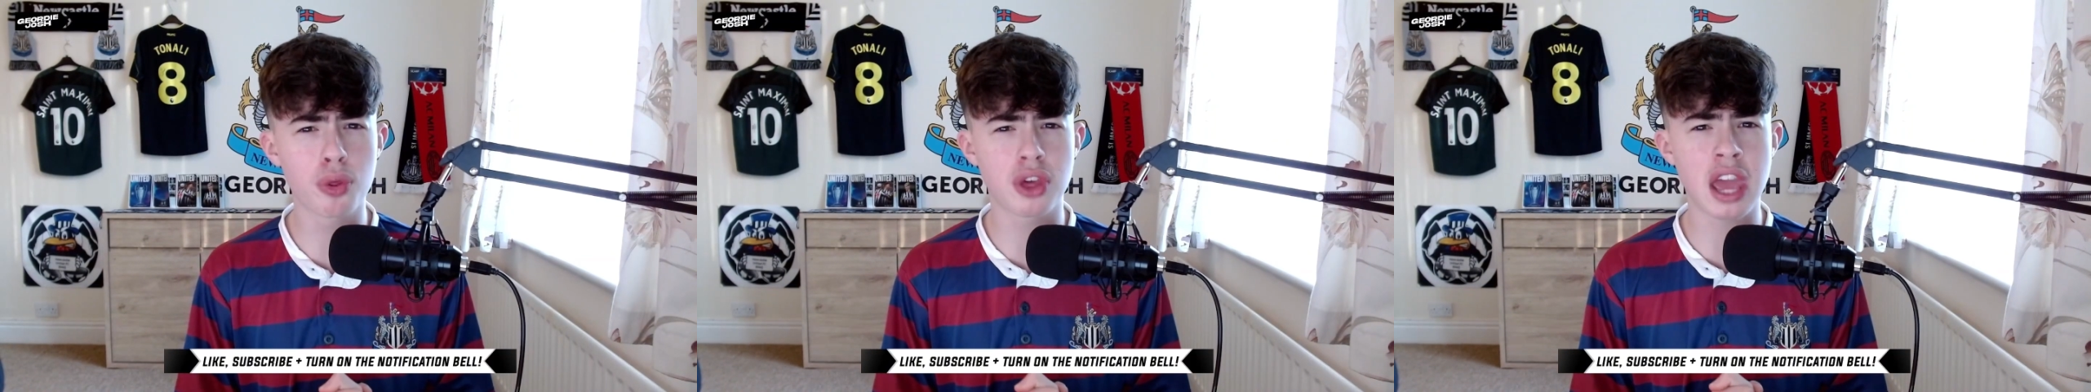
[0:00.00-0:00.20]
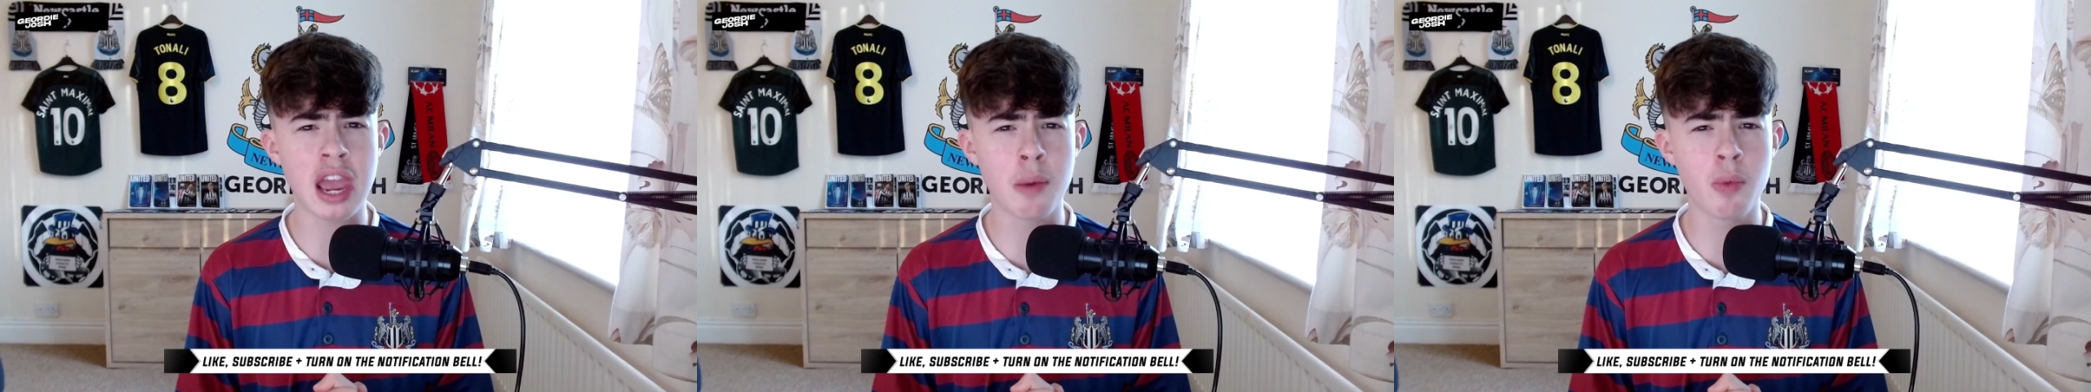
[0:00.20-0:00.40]

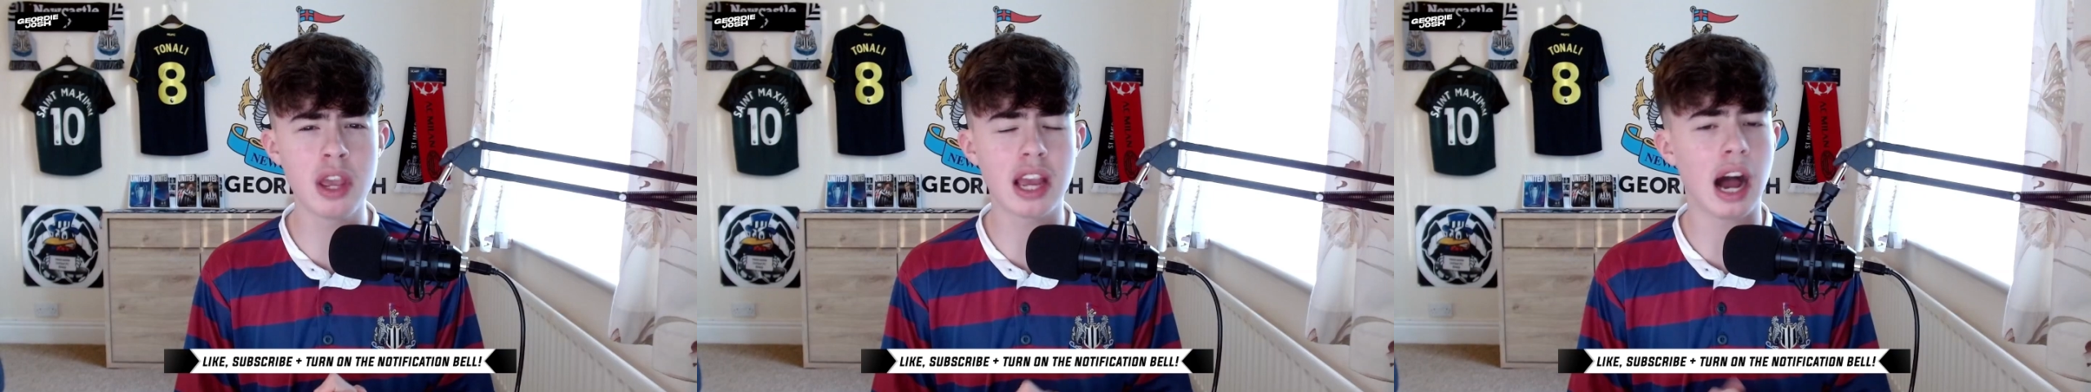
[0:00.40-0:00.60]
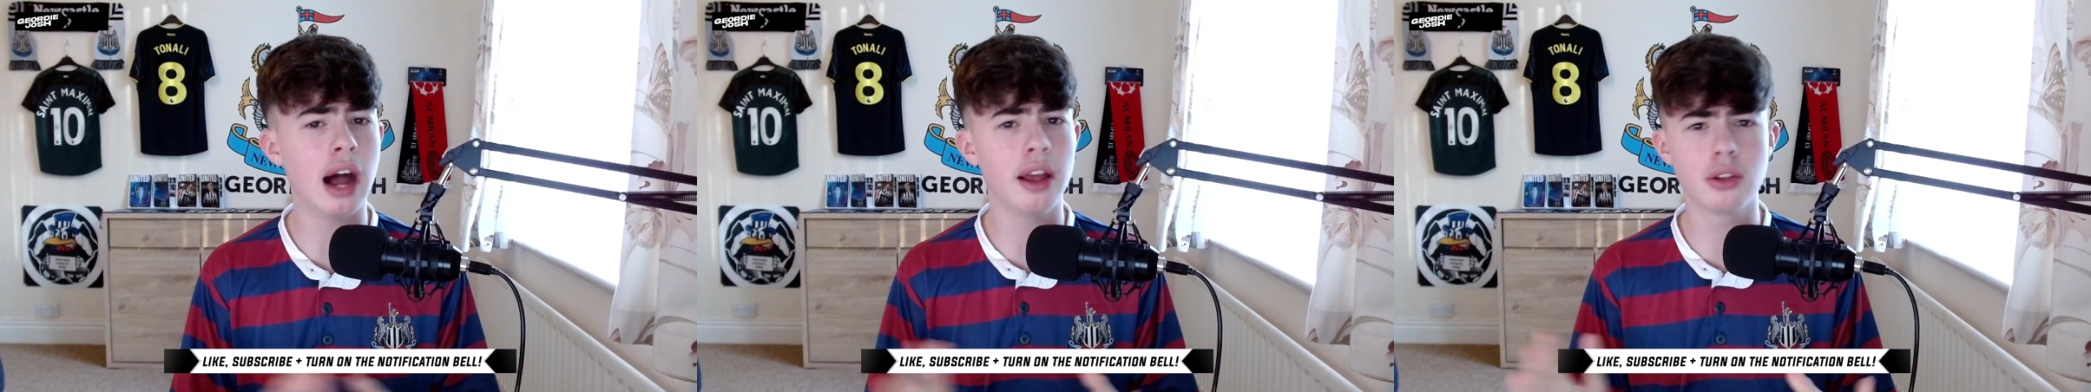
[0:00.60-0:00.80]
game week.
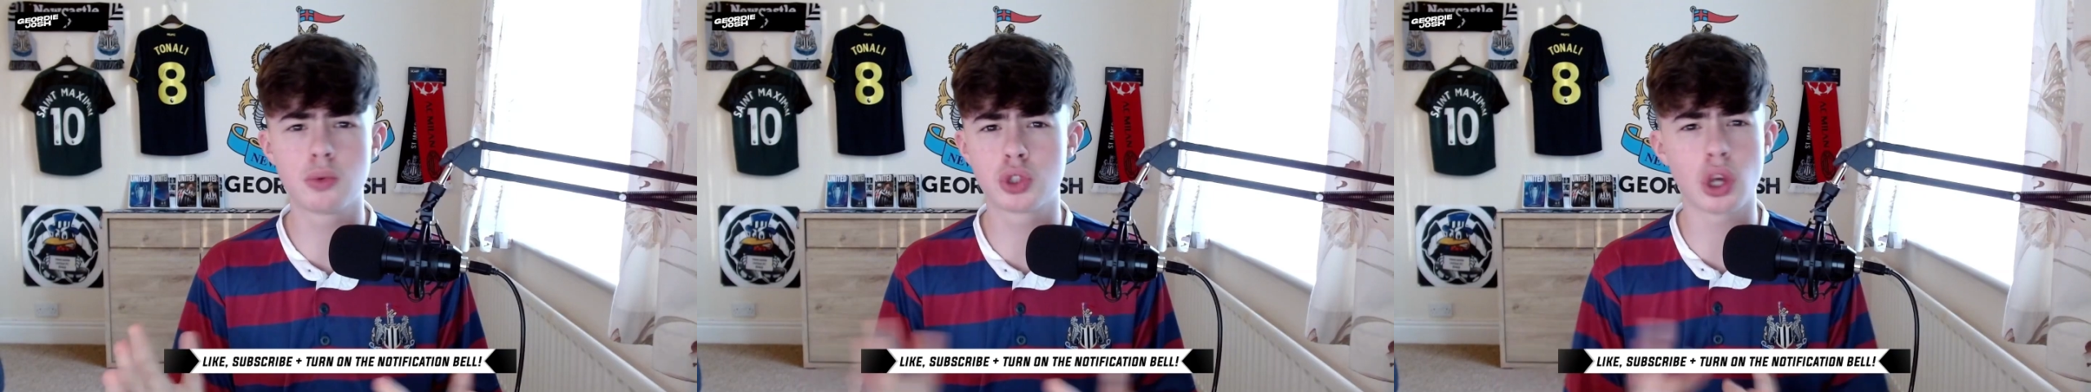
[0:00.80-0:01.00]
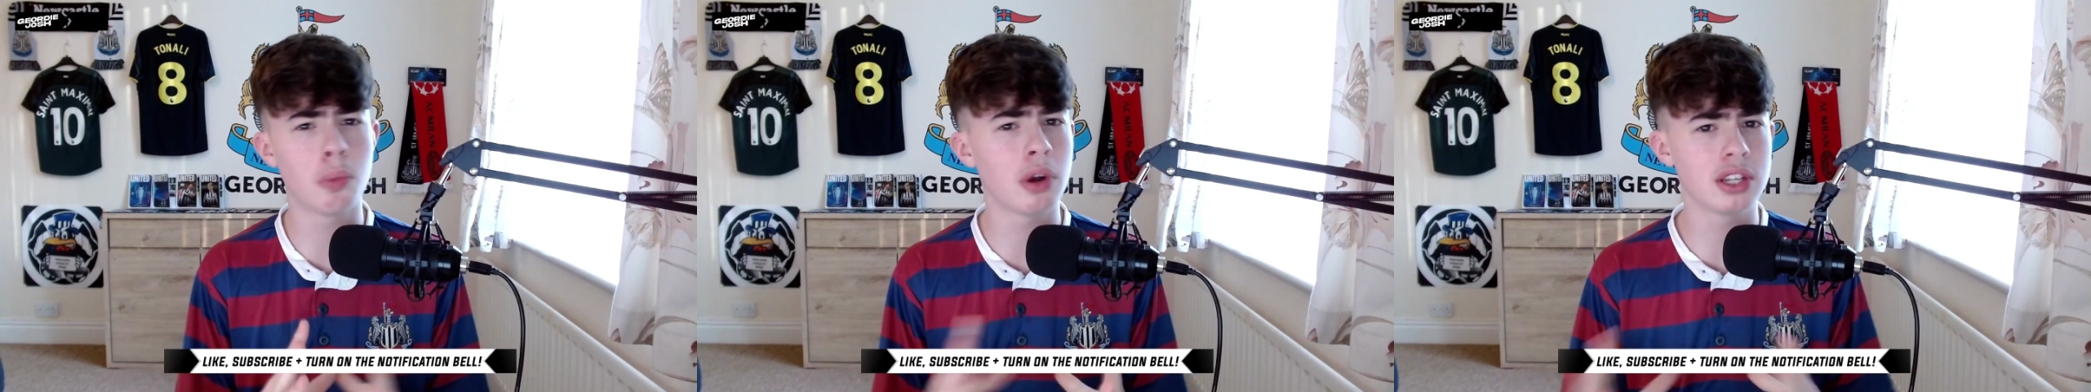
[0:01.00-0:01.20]
I,
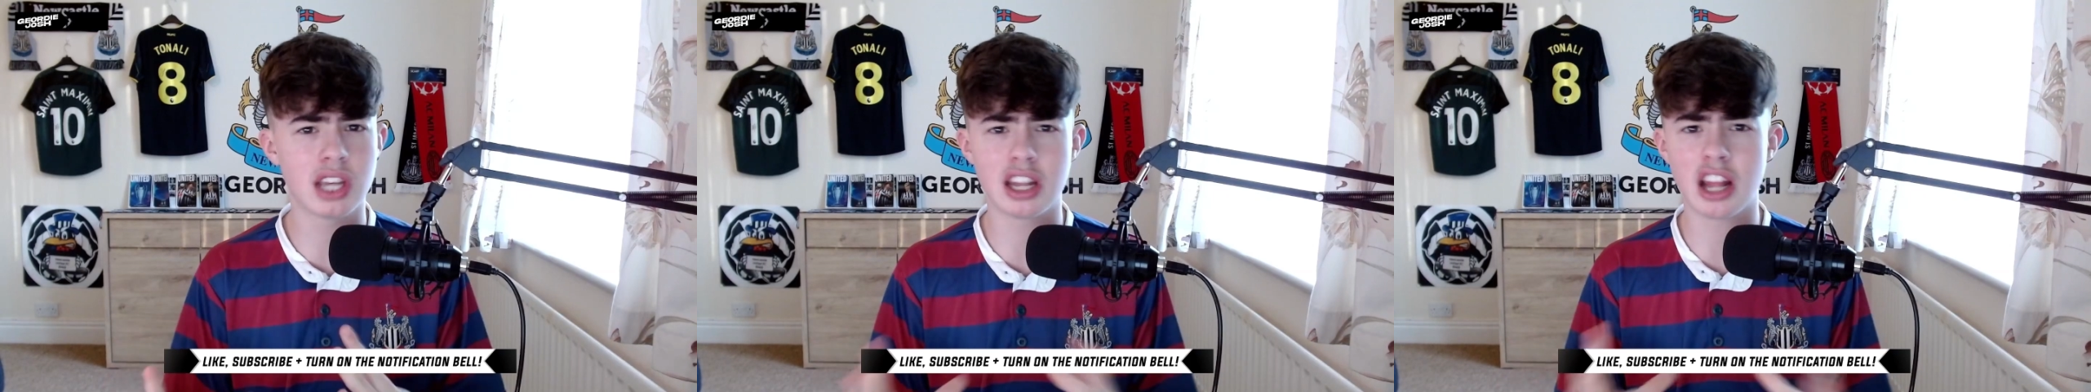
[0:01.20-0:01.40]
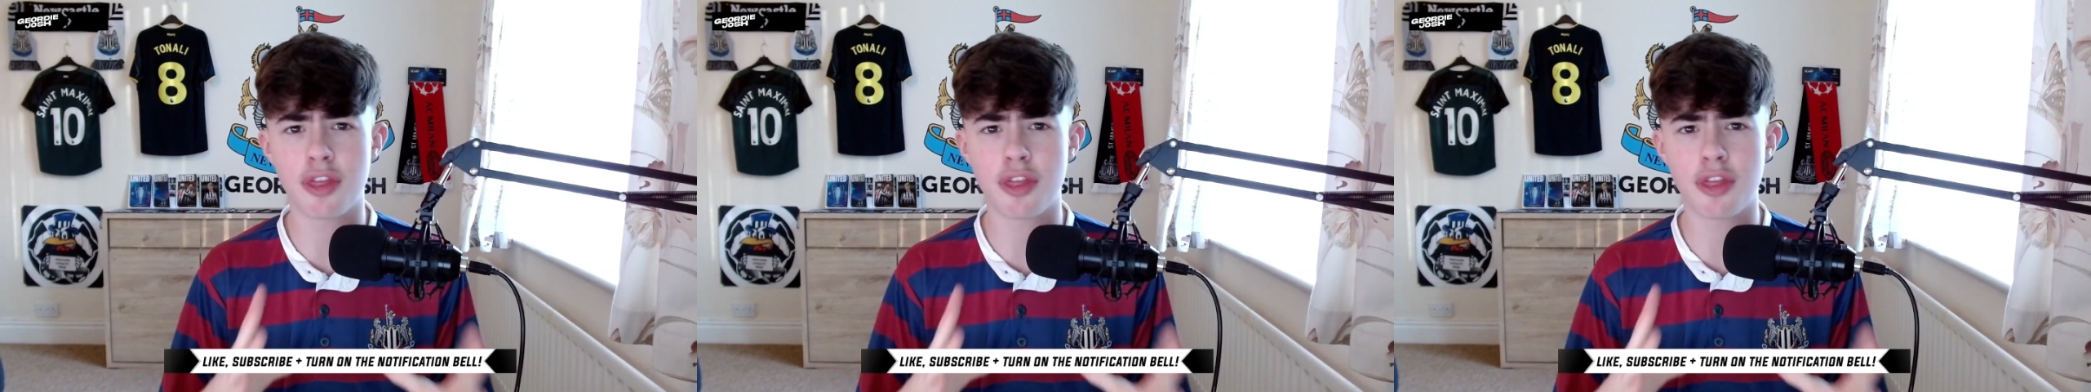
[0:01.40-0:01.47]
someone said that.